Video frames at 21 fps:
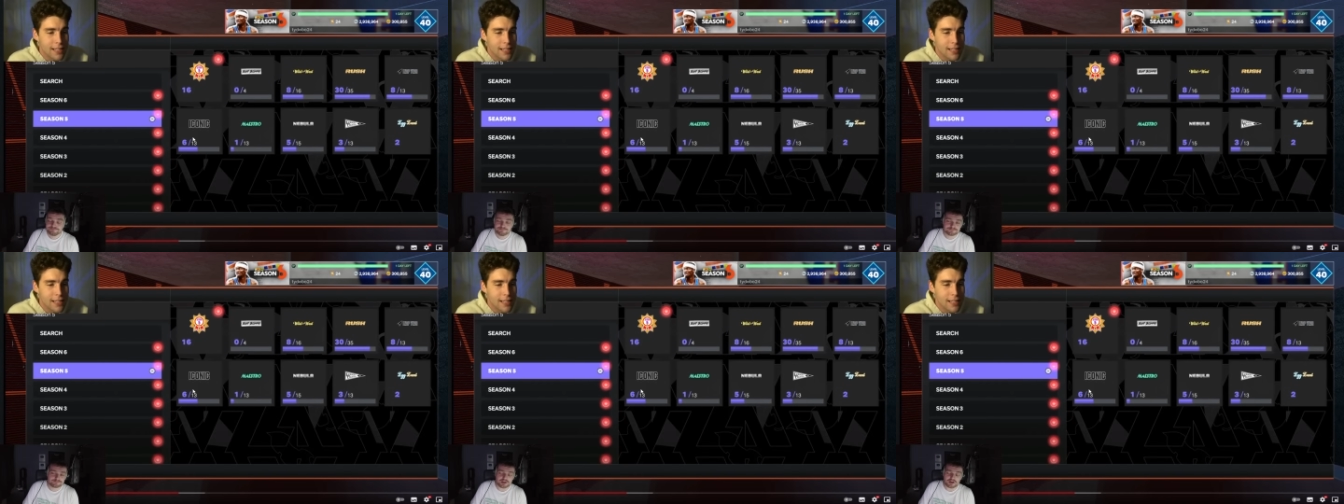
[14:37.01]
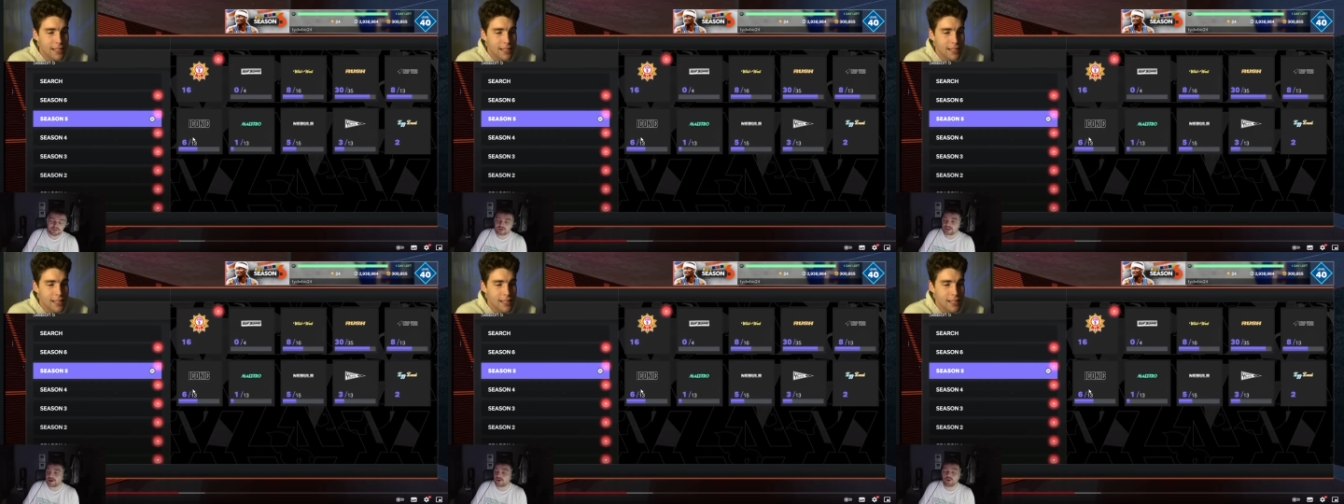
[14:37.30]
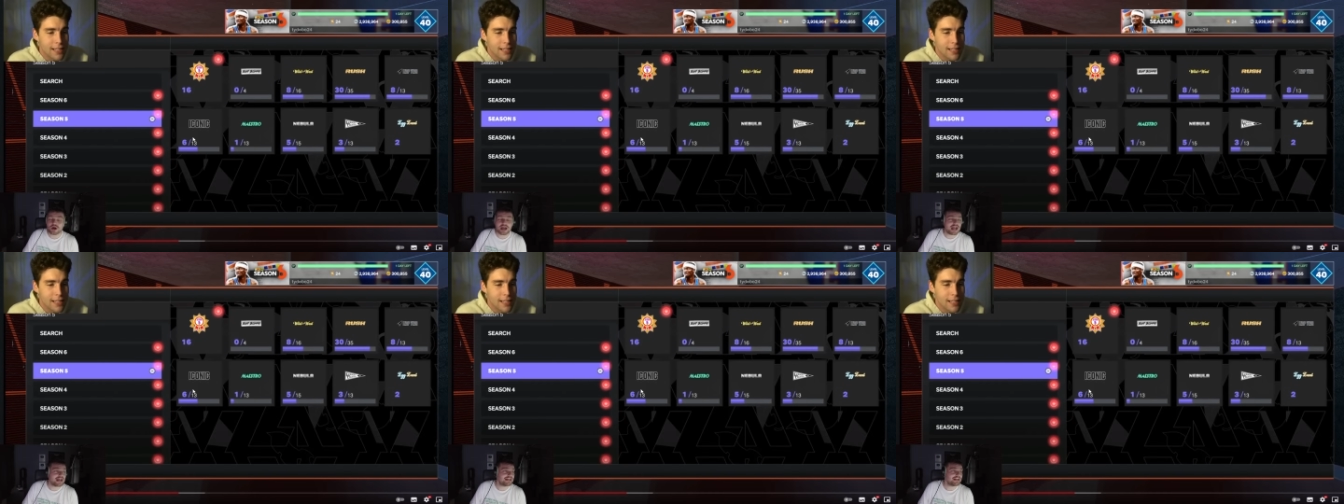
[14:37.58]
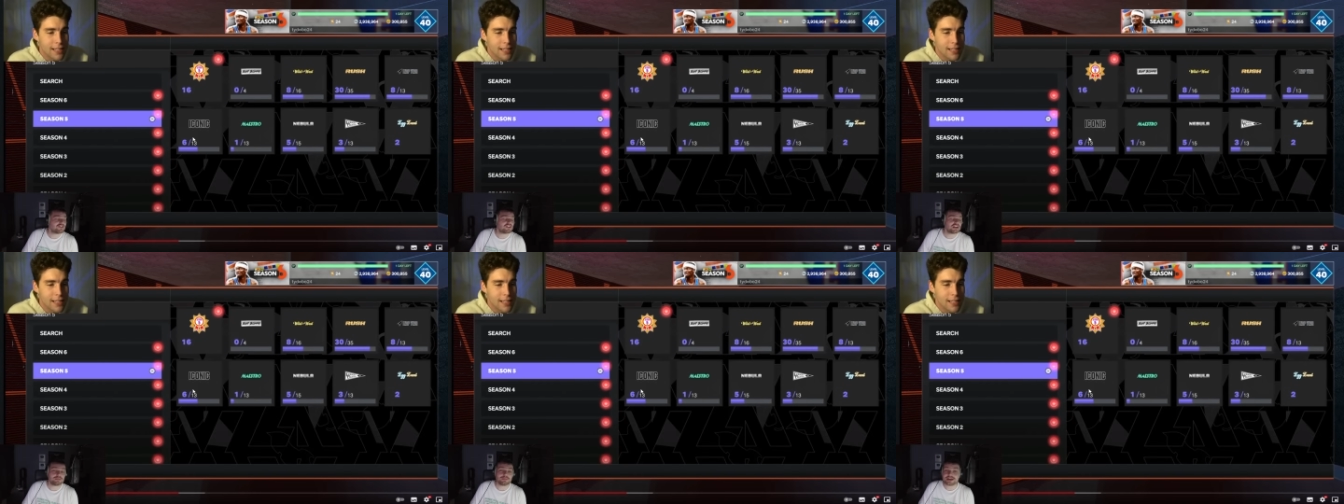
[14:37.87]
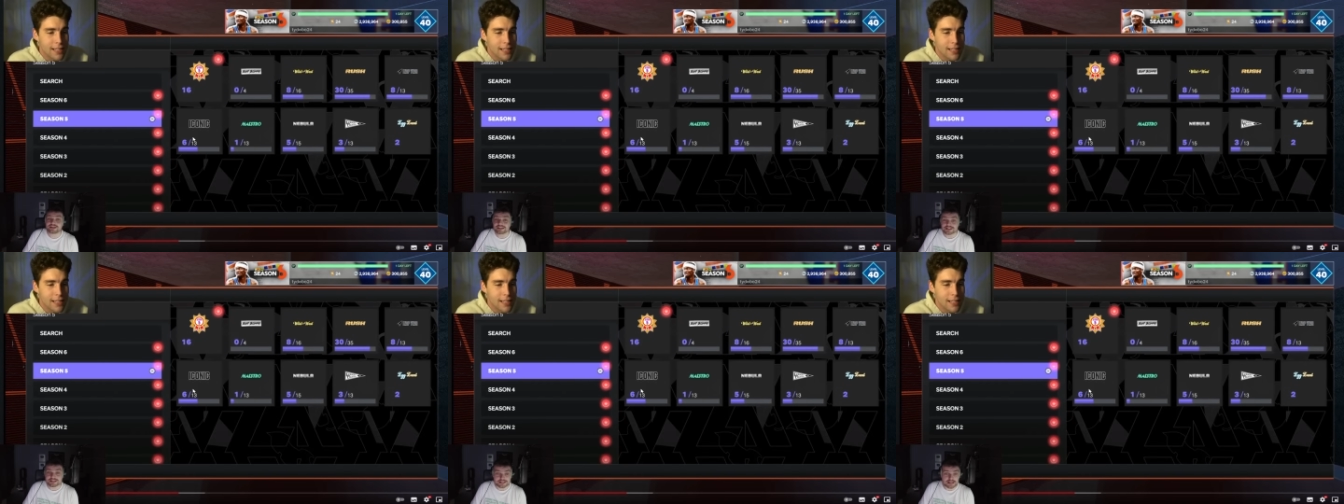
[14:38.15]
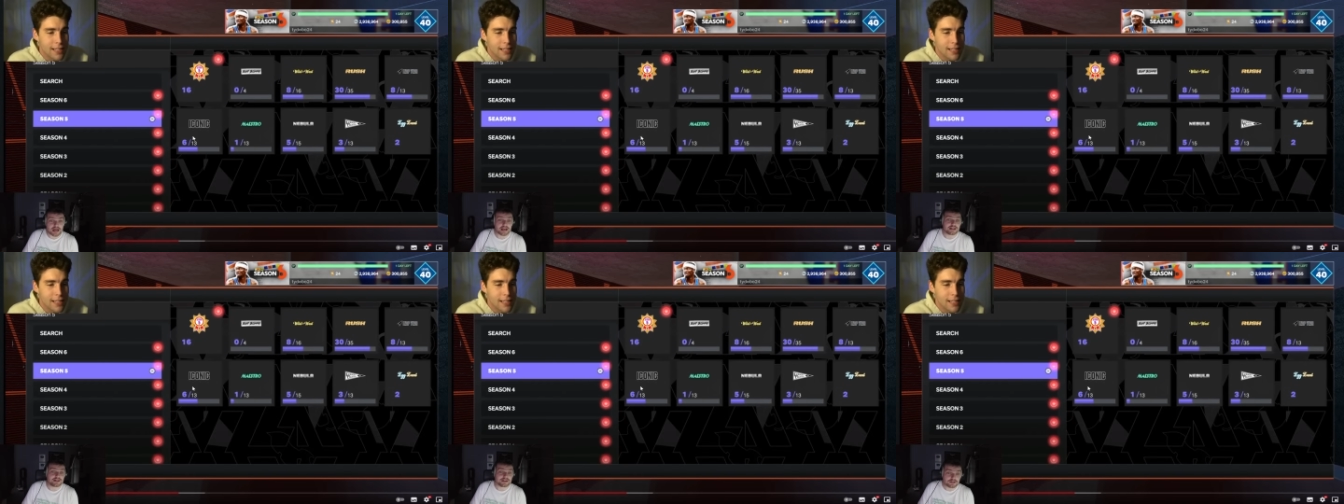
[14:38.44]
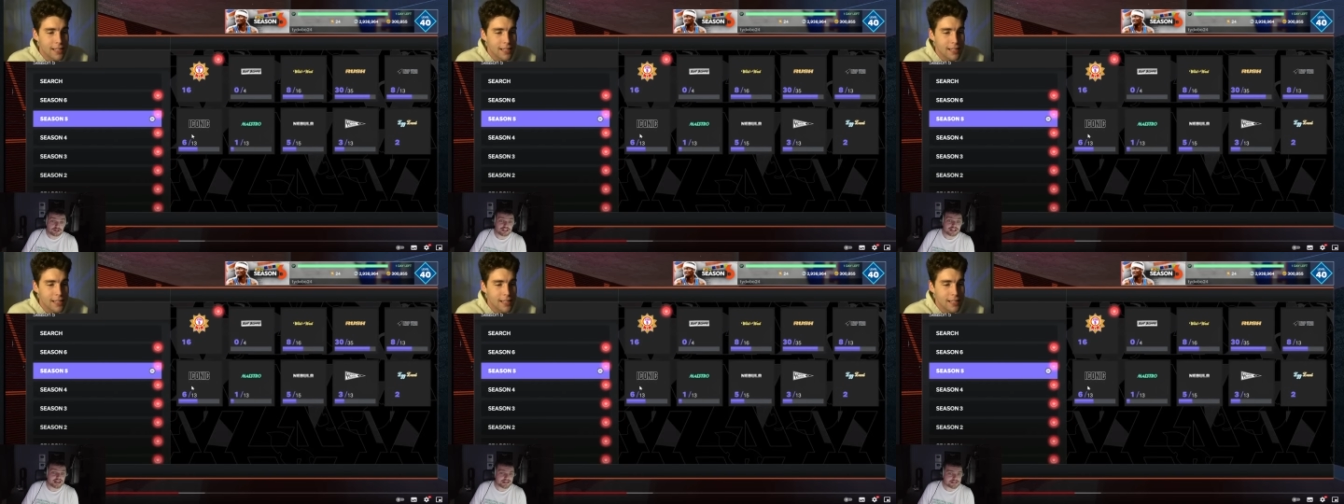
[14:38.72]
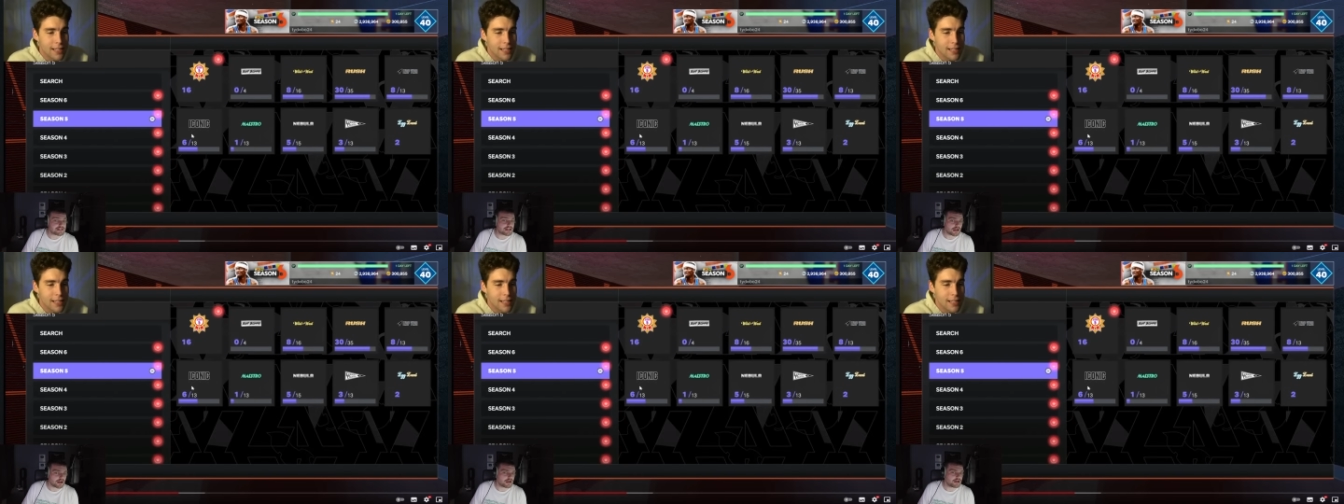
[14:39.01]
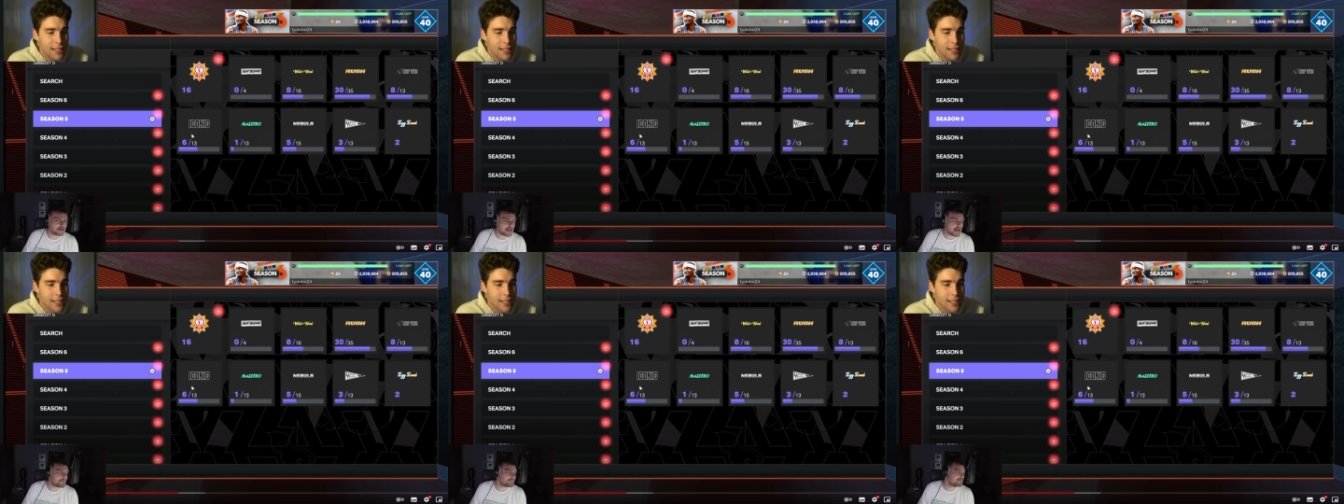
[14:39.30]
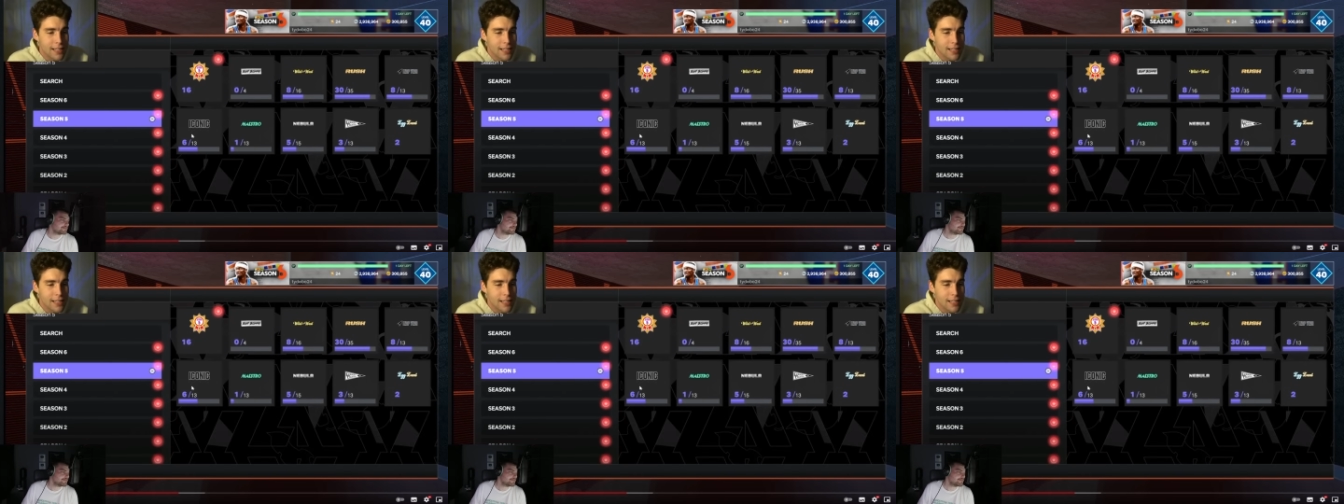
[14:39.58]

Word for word: If you know anything about this guy, yes, they are going to happen.